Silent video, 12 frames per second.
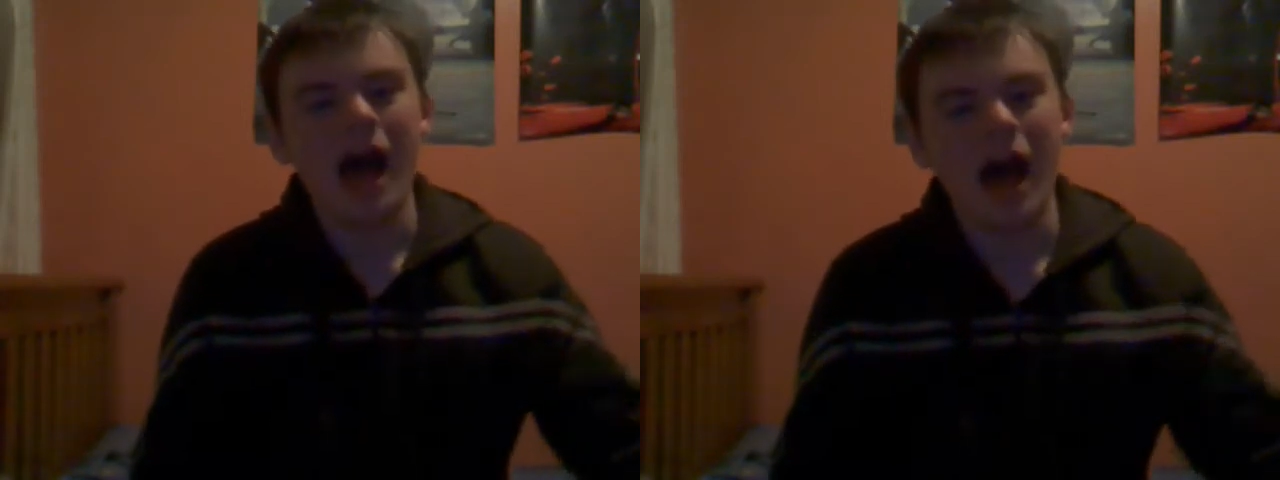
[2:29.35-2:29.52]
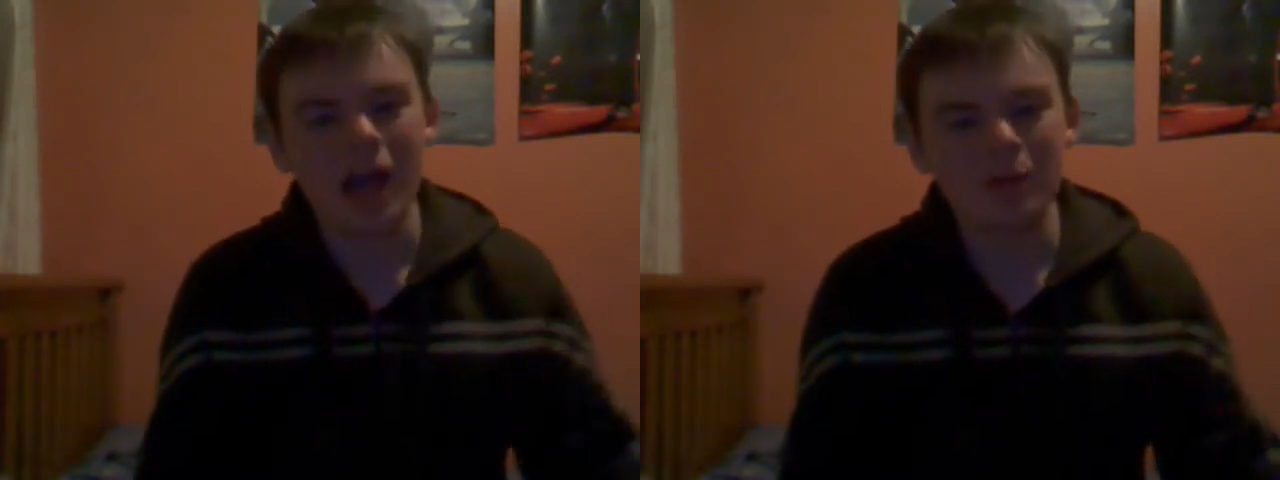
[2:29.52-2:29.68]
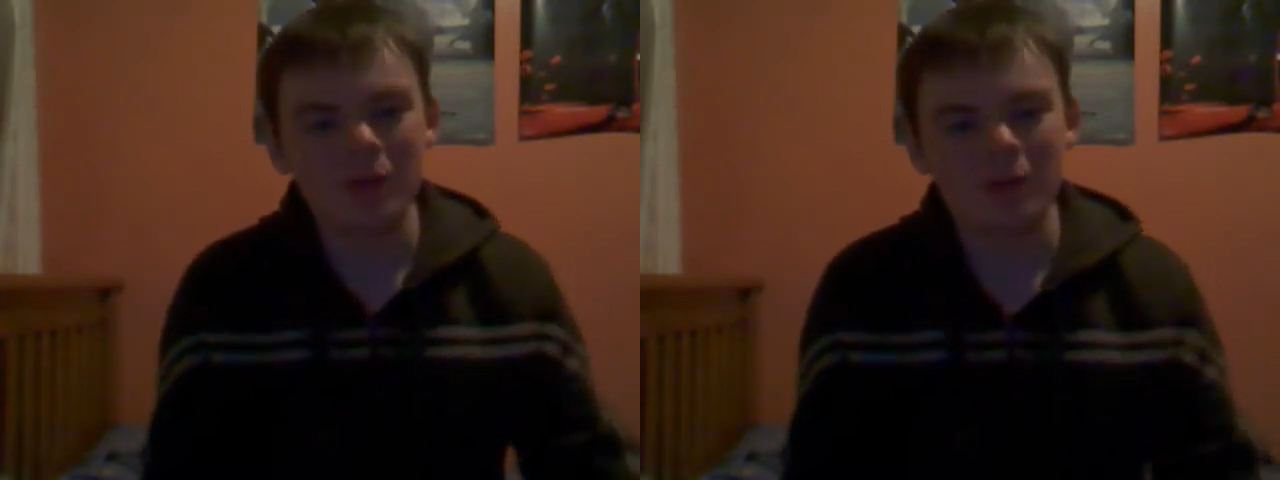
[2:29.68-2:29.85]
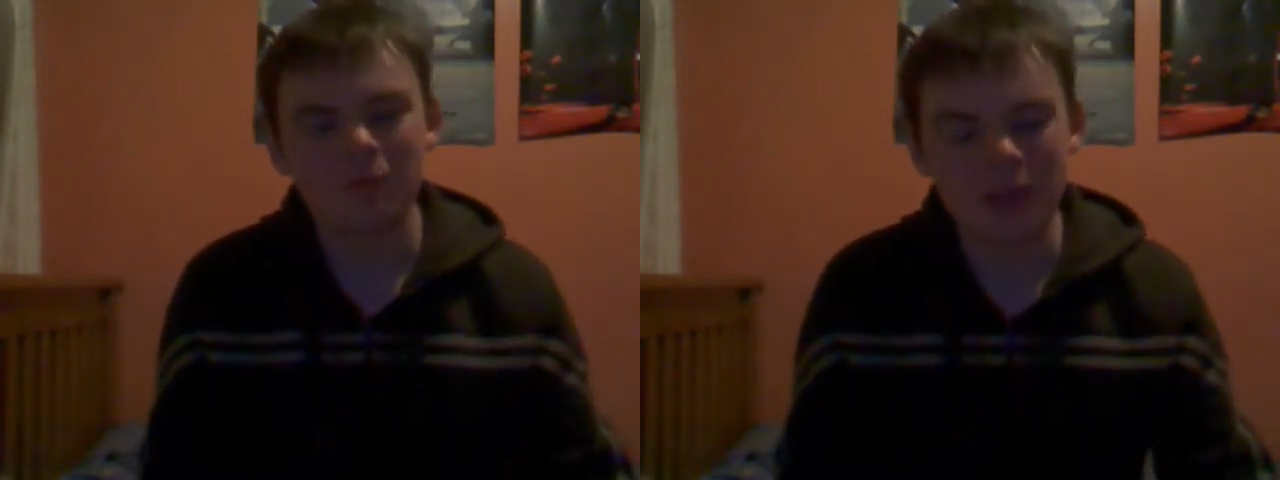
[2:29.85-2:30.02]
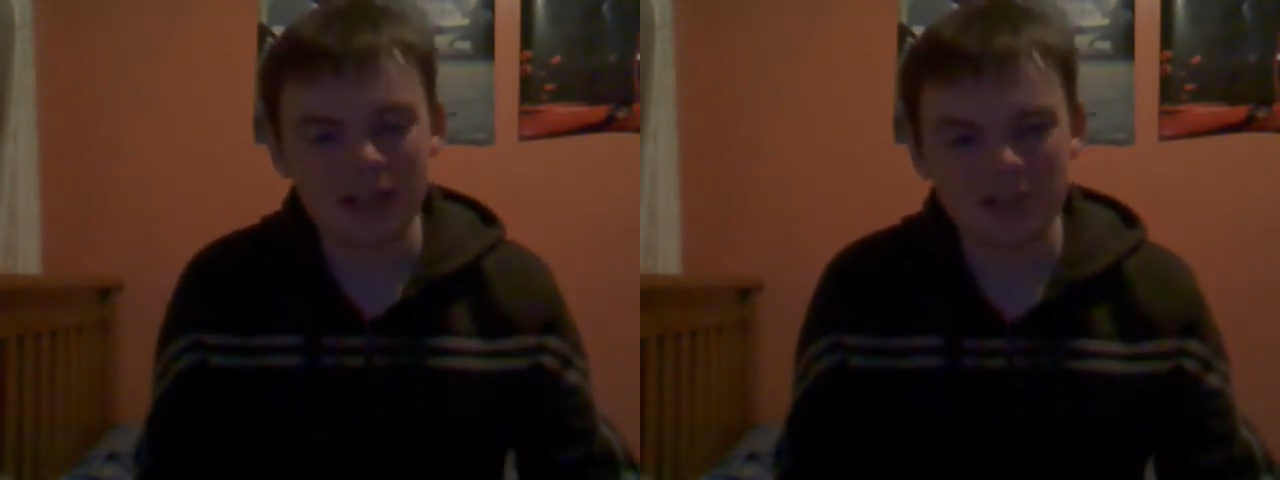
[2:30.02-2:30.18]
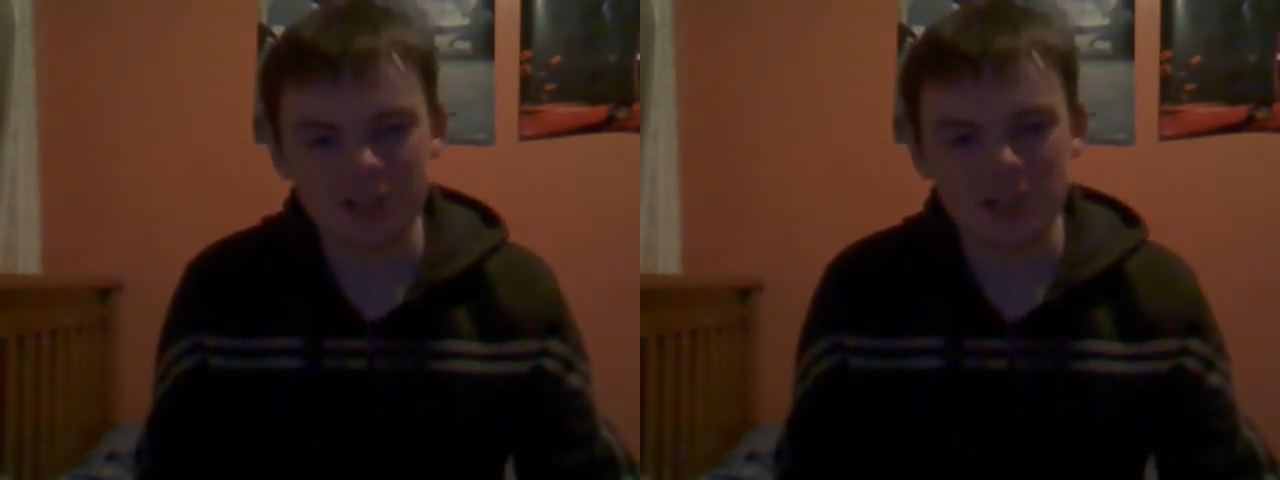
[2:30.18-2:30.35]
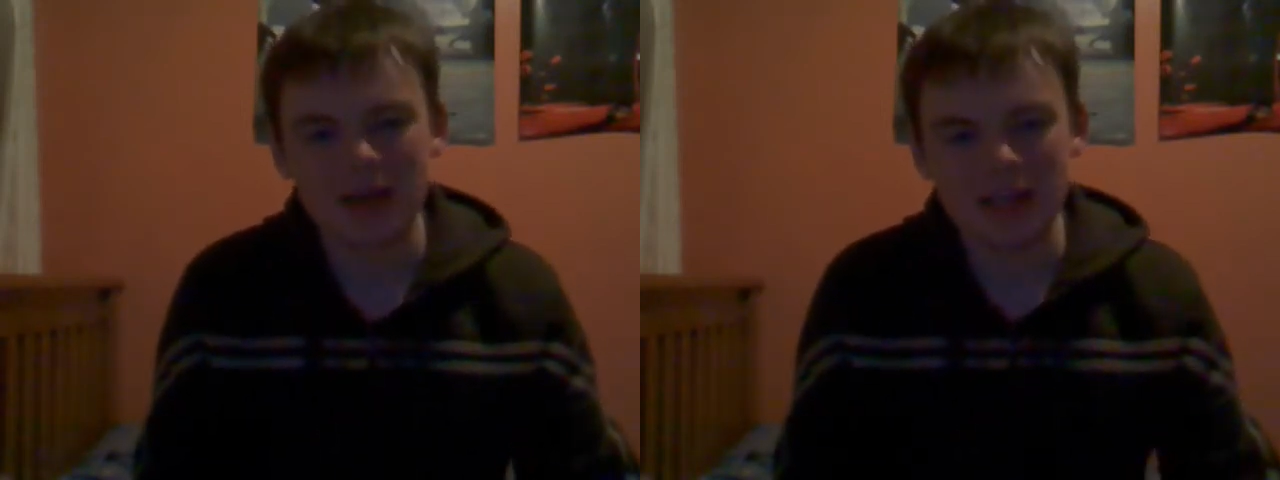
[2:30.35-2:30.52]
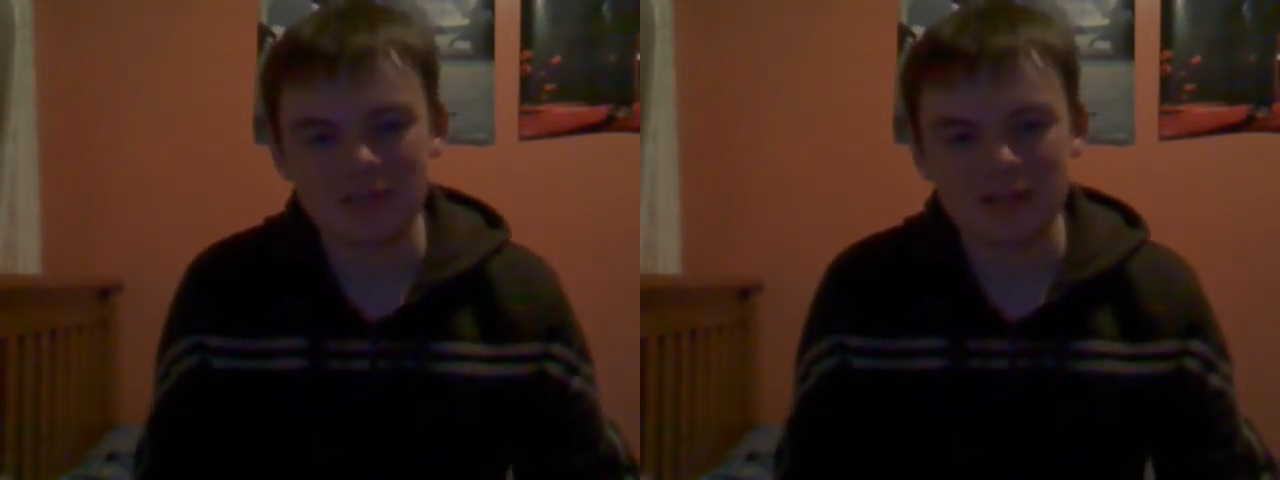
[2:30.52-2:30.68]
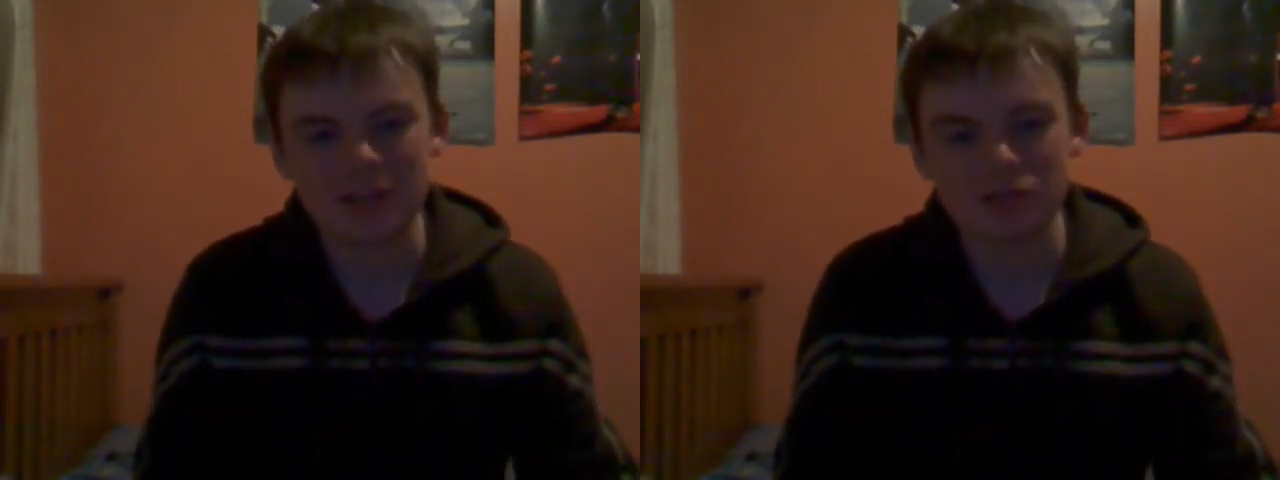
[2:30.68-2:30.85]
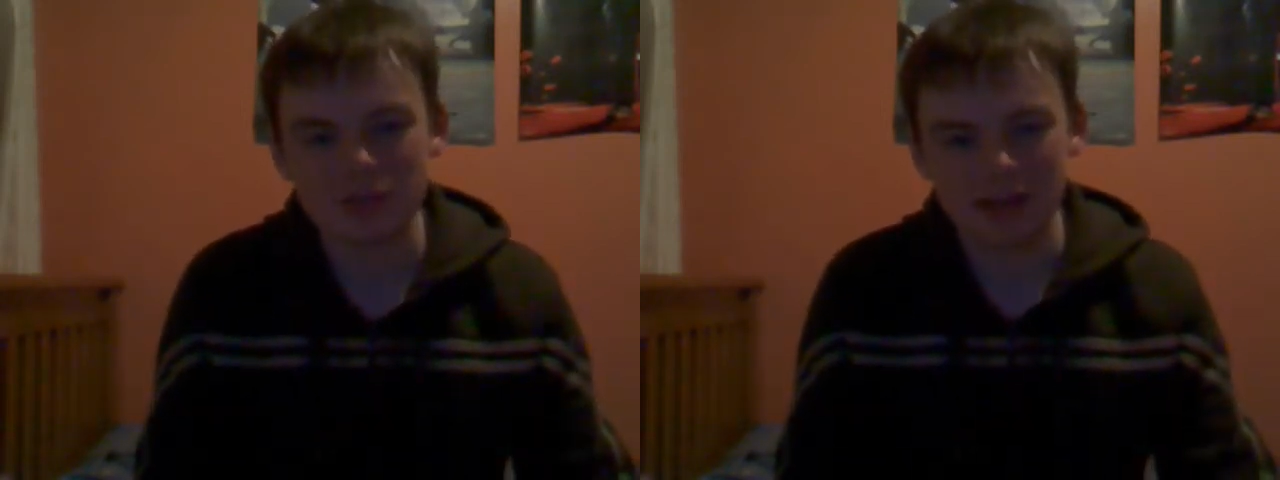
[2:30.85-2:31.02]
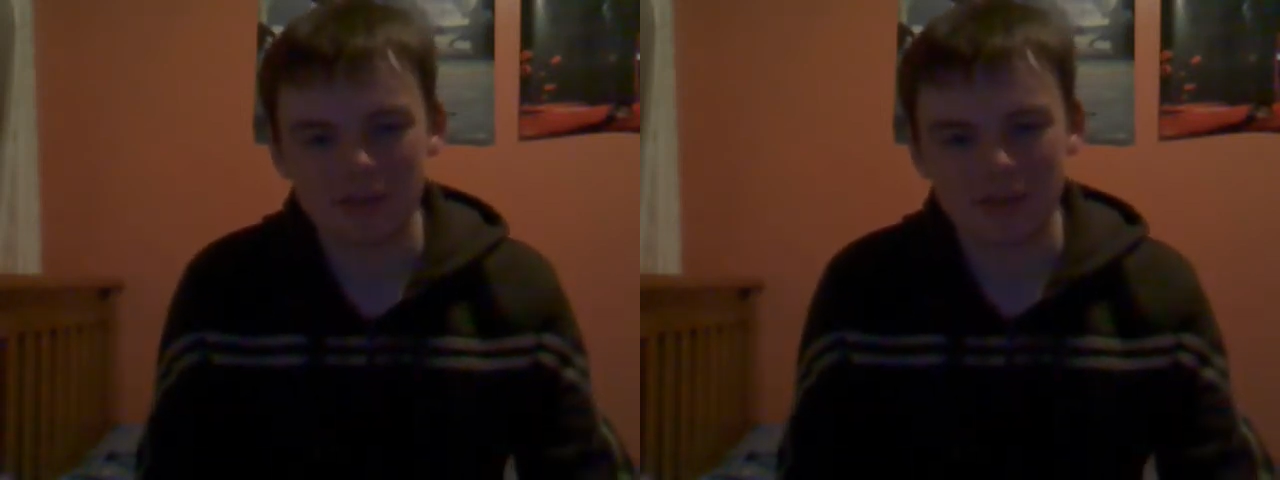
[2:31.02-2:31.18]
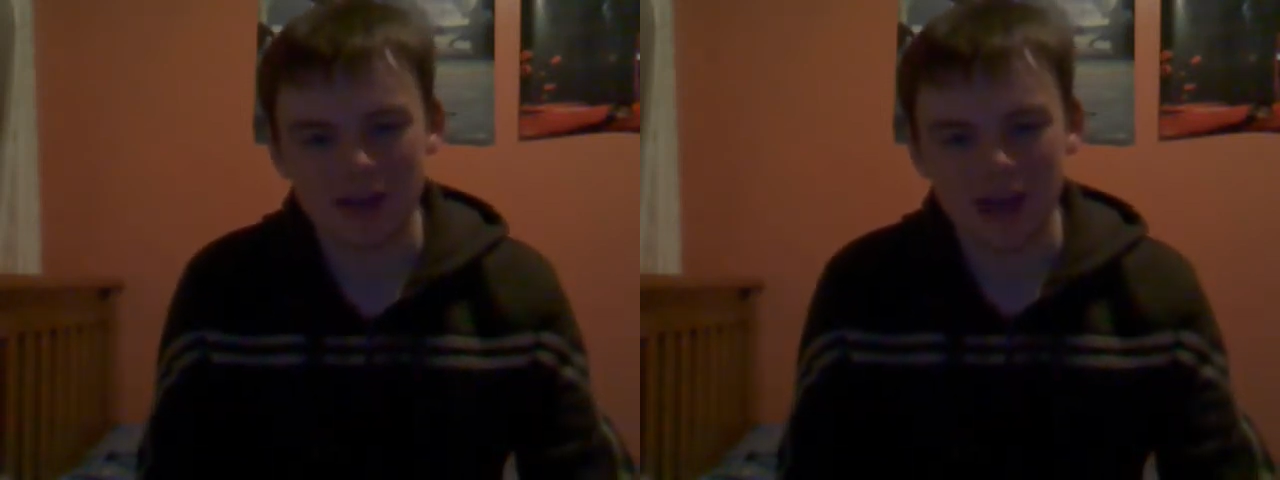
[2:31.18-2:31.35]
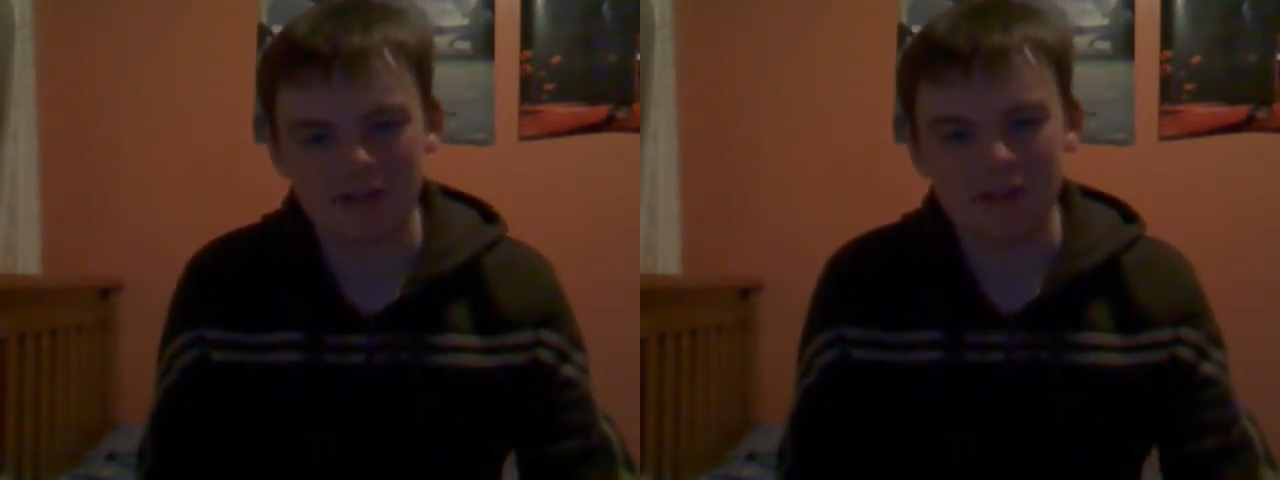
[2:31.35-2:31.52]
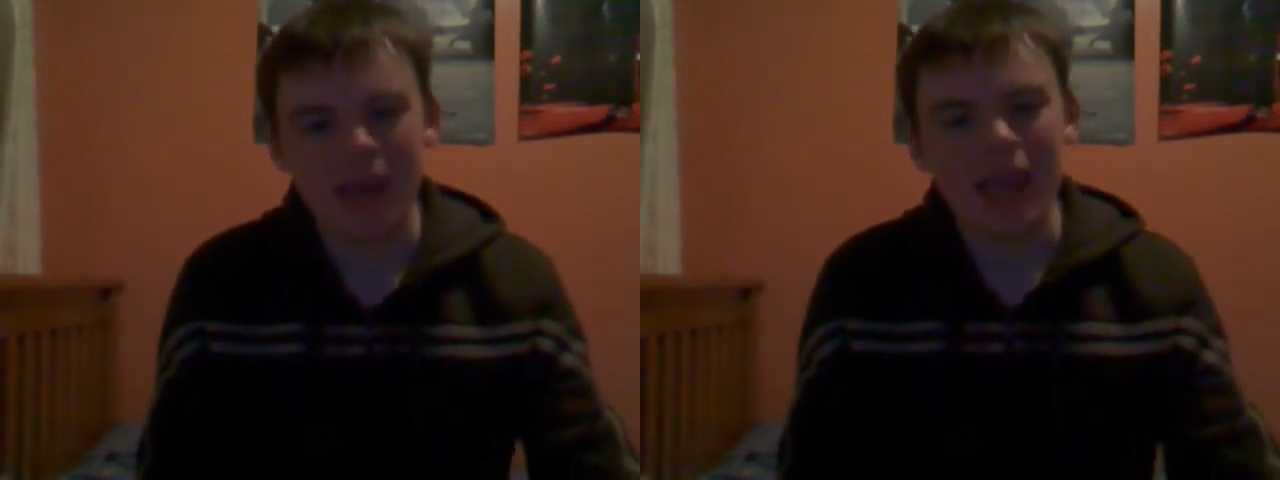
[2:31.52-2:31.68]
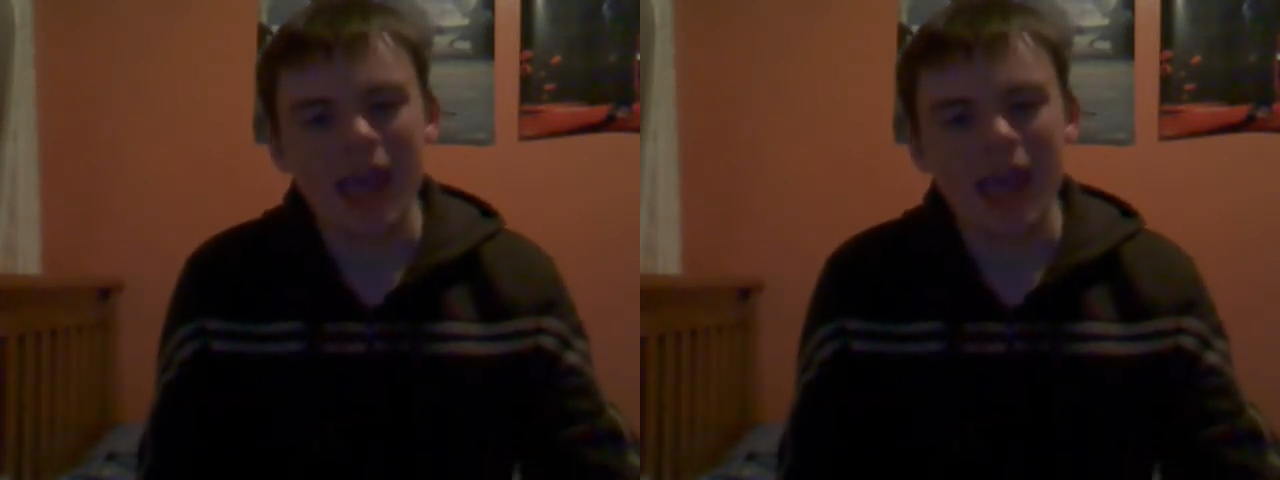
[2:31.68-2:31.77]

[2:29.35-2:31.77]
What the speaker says: "I will face you in this ring tonight,